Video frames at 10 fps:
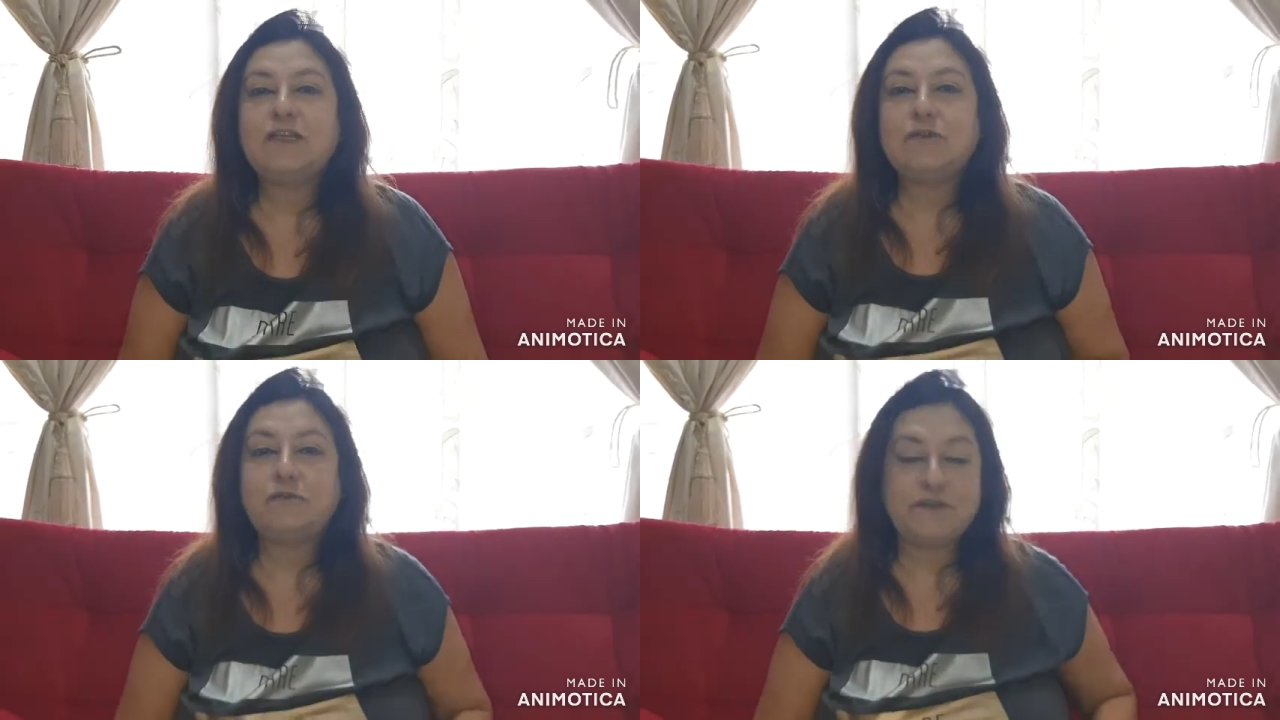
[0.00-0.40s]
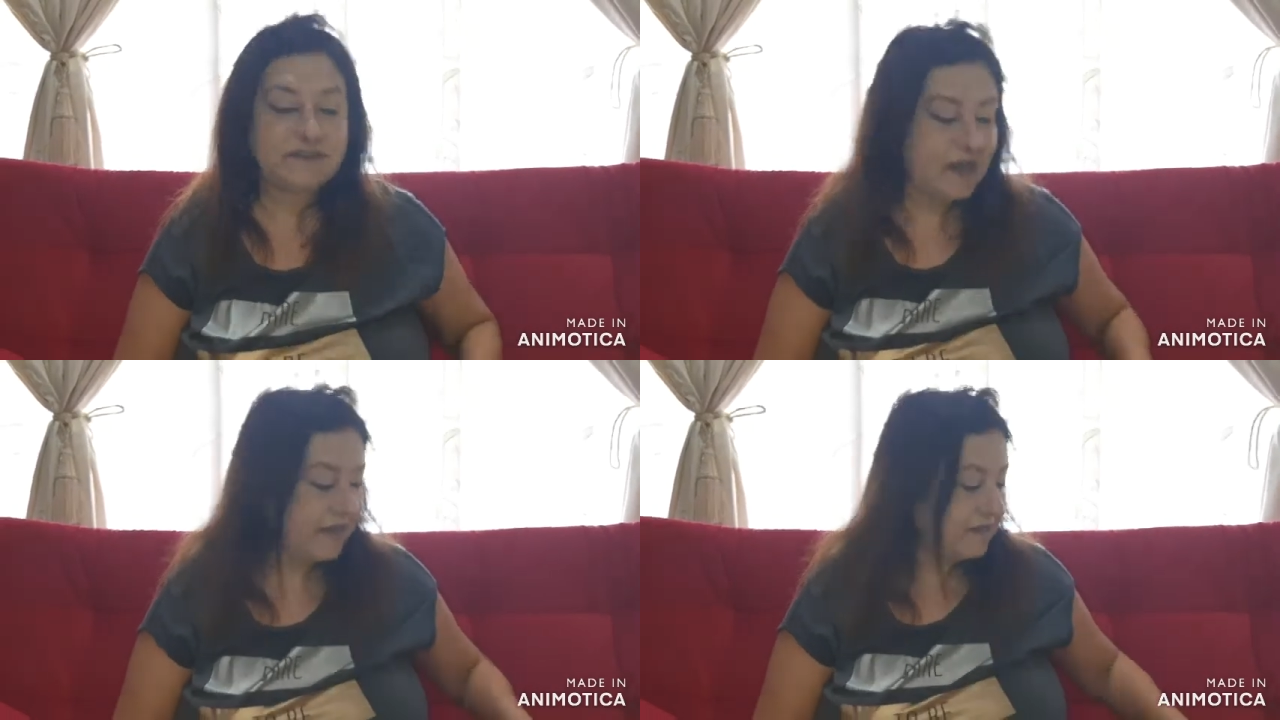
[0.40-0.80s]
So for
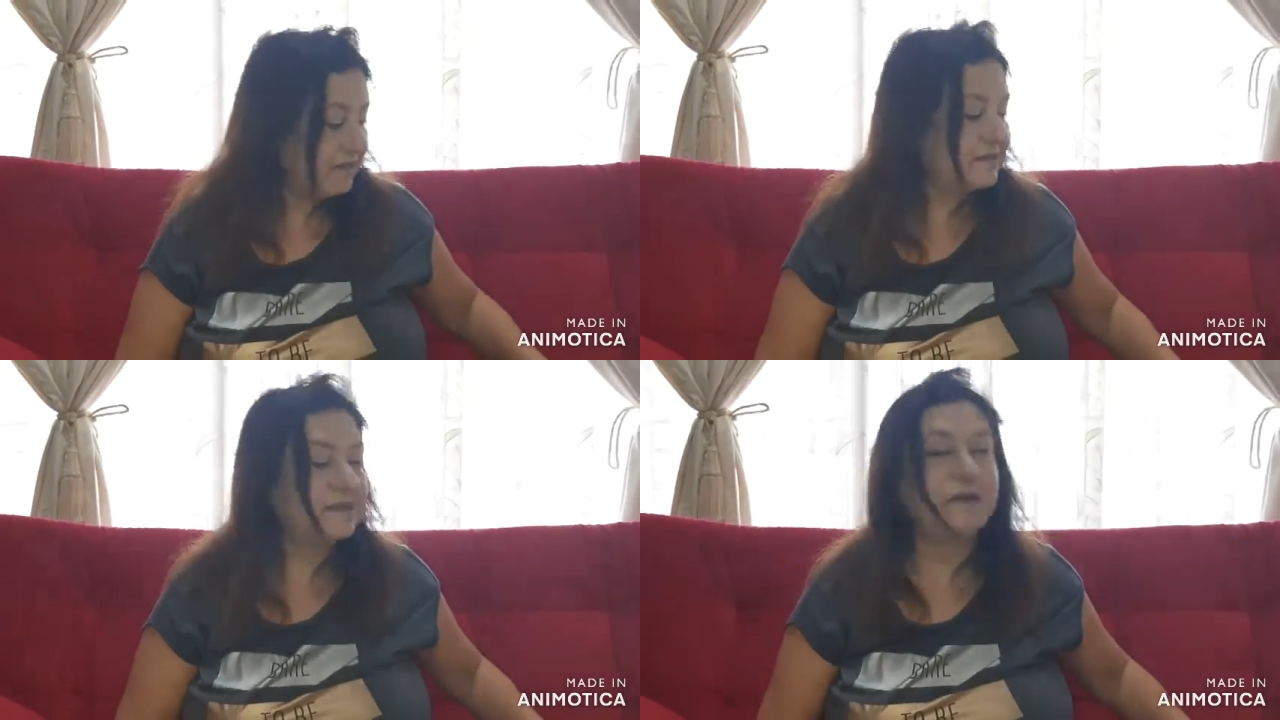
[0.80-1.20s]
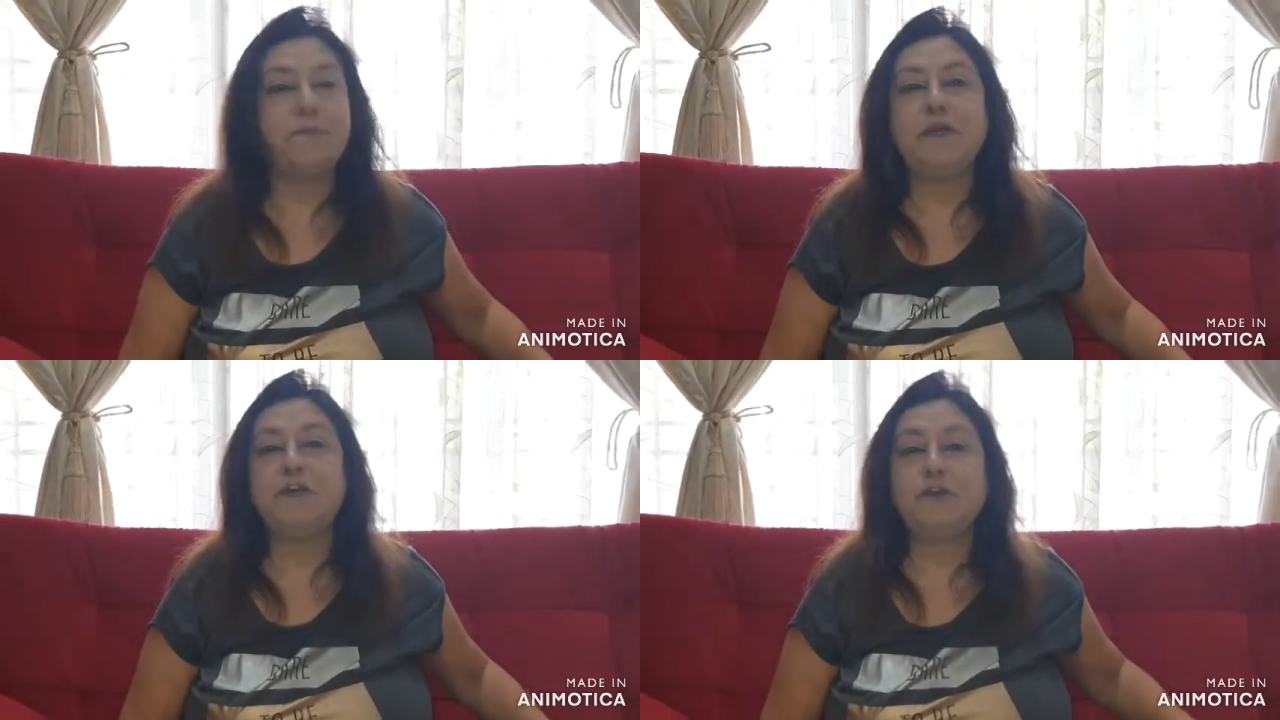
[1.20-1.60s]
science,
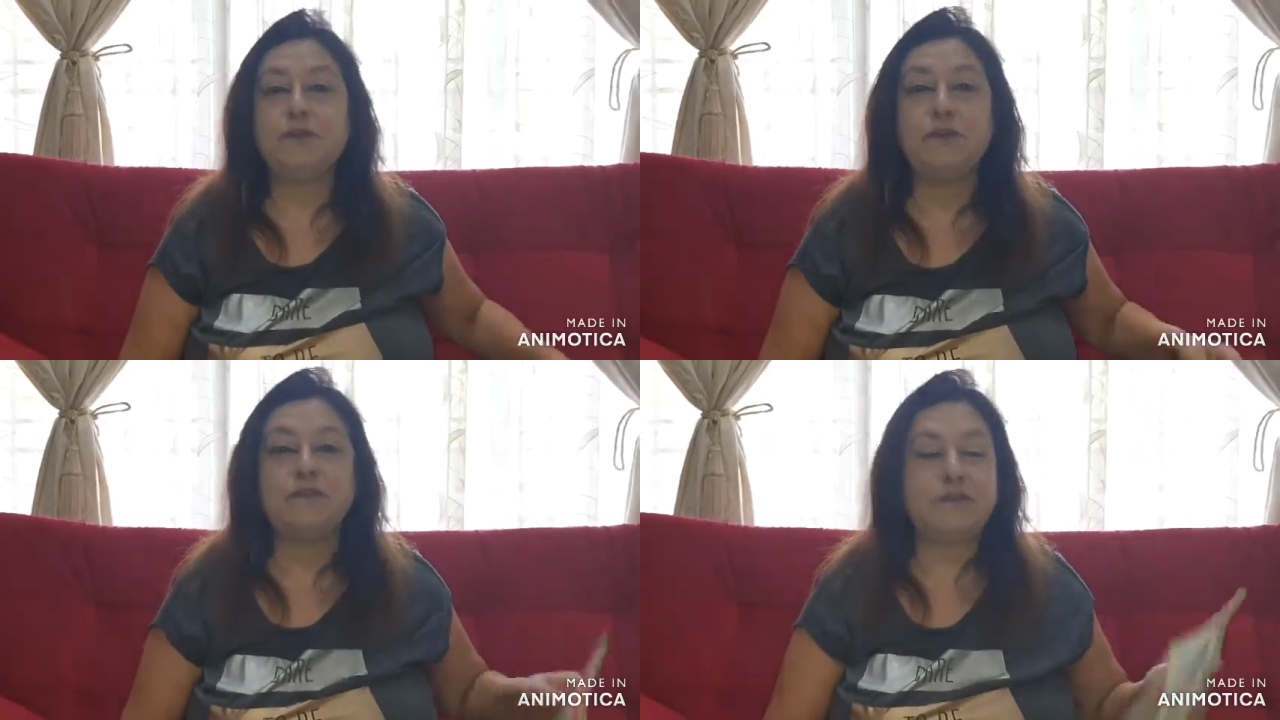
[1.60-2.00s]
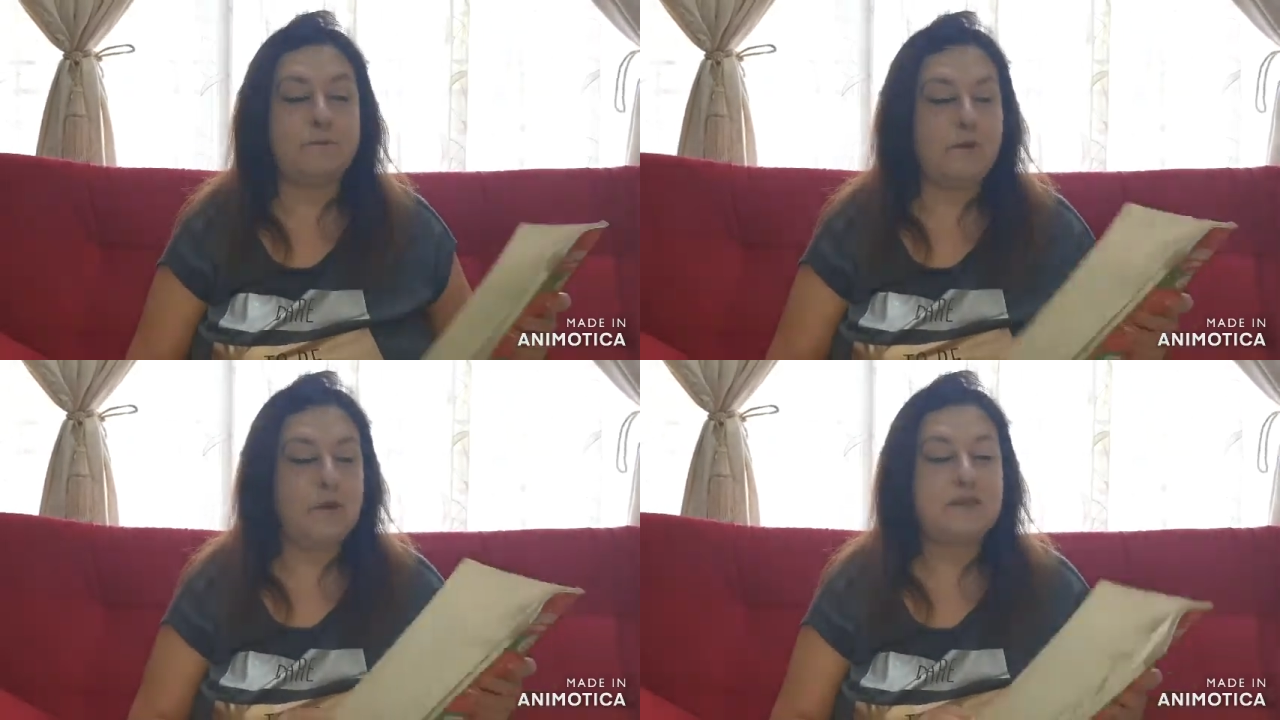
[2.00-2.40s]
let me introduce
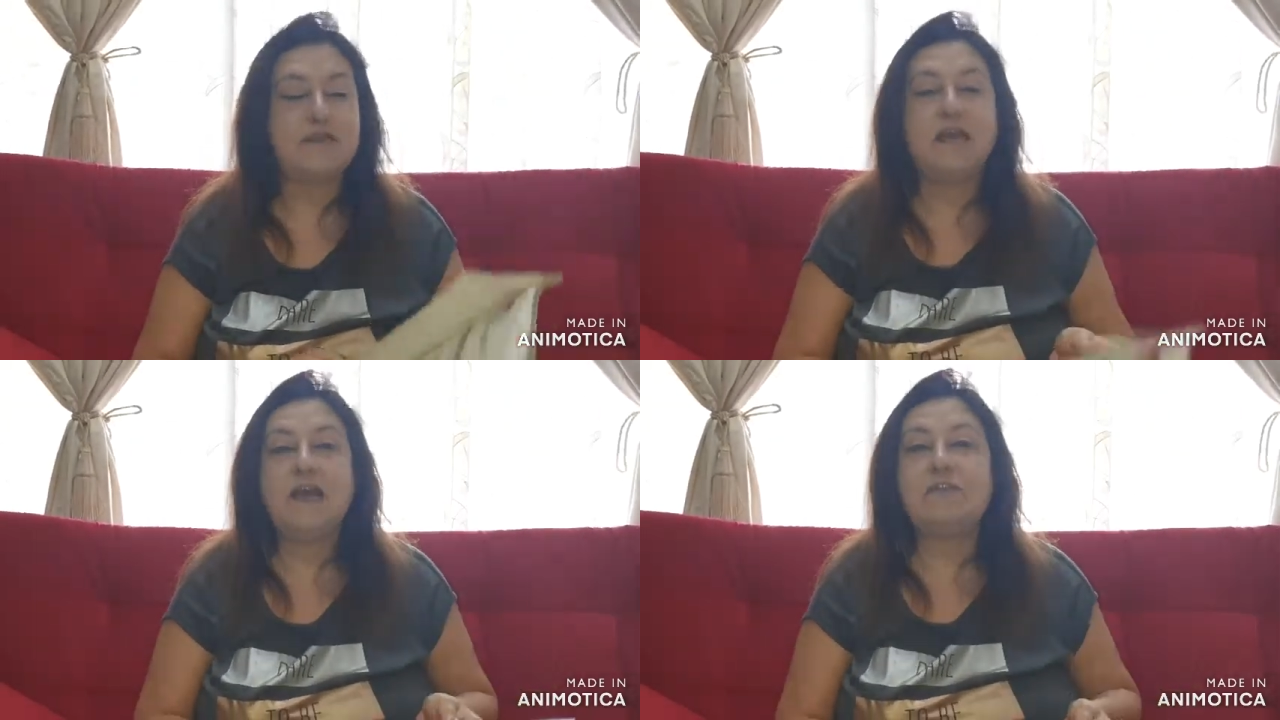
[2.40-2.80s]
the books.